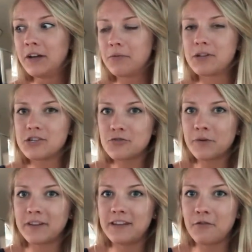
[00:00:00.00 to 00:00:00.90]
which is
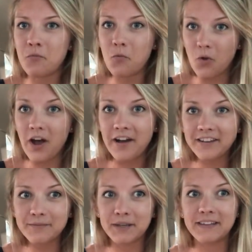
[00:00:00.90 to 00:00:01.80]
almost even
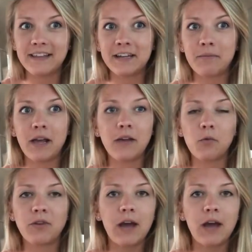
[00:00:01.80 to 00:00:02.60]
worse, because then I'm like, well,